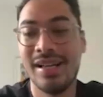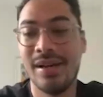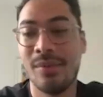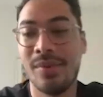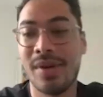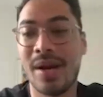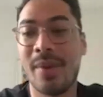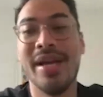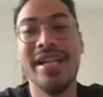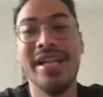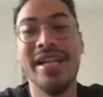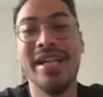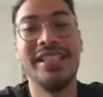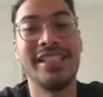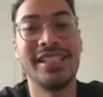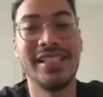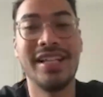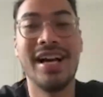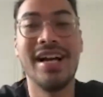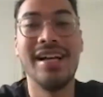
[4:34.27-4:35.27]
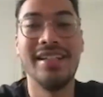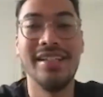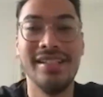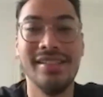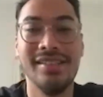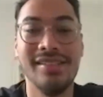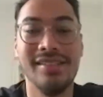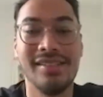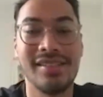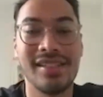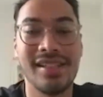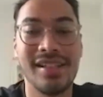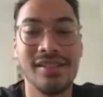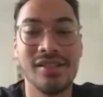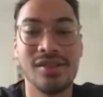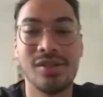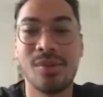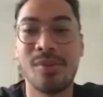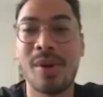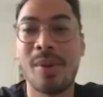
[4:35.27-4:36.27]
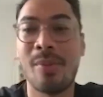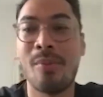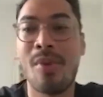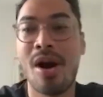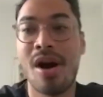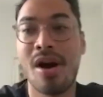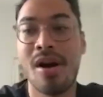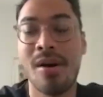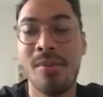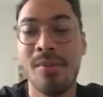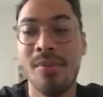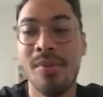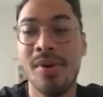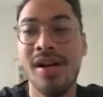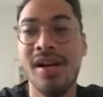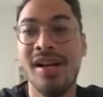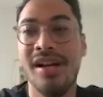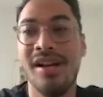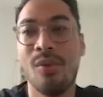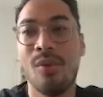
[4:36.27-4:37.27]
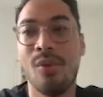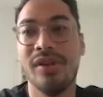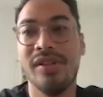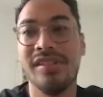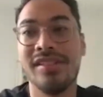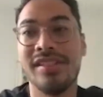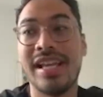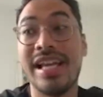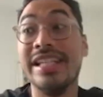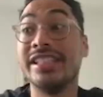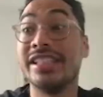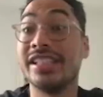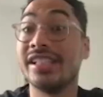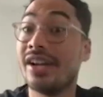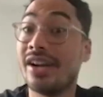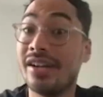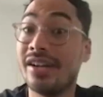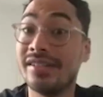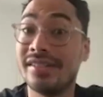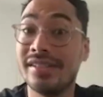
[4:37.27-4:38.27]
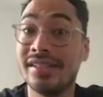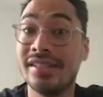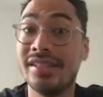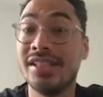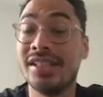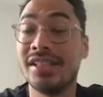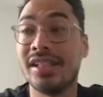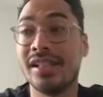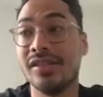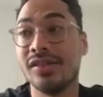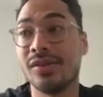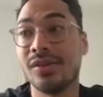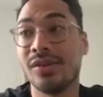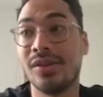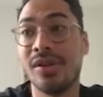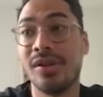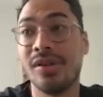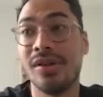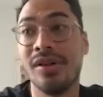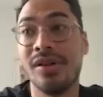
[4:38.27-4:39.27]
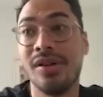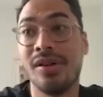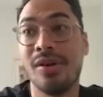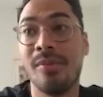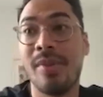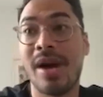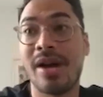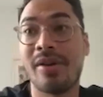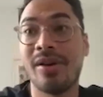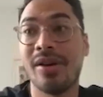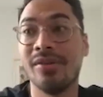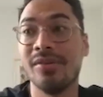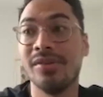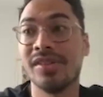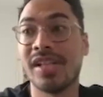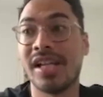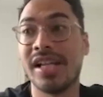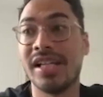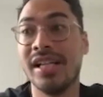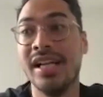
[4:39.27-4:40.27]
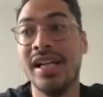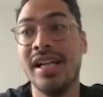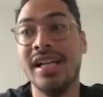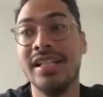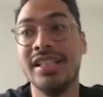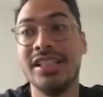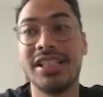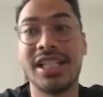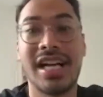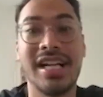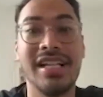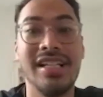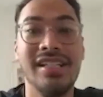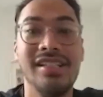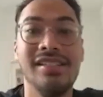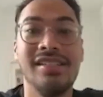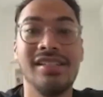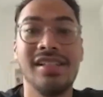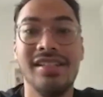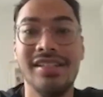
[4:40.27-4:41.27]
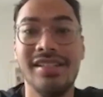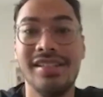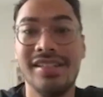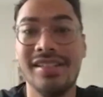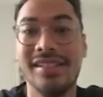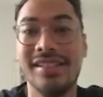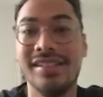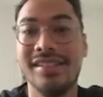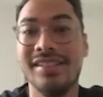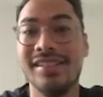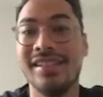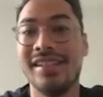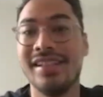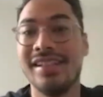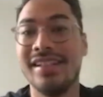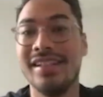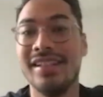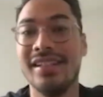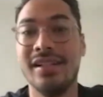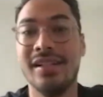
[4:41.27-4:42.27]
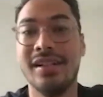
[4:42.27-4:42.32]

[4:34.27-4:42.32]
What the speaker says: but I'm Haitian Guyanese. And so my mom was Asian heritage. And so her background was like Chinese, Indian, and